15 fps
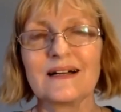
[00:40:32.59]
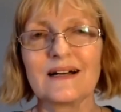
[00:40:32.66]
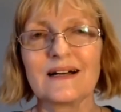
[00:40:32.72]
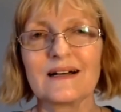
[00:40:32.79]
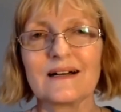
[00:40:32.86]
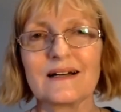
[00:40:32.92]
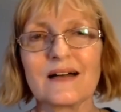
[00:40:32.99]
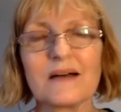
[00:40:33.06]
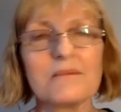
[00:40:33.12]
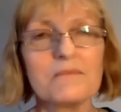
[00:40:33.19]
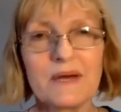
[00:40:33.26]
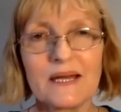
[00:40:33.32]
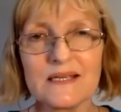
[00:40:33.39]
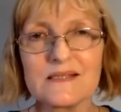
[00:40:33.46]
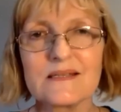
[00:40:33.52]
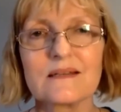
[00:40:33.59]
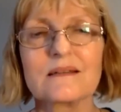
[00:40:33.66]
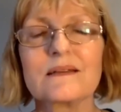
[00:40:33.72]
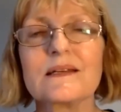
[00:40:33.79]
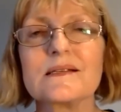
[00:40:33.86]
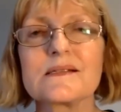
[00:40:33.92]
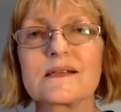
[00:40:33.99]
uh, amazing
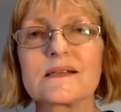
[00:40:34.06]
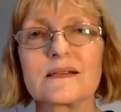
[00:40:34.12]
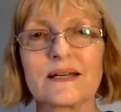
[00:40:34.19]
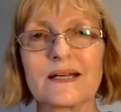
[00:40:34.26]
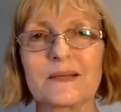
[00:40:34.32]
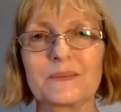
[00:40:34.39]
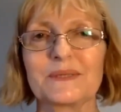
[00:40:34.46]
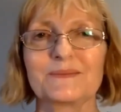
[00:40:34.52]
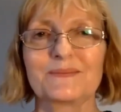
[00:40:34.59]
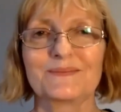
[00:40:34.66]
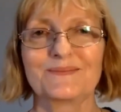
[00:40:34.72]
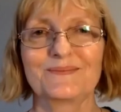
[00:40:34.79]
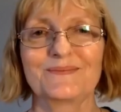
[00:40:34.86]
things can happen.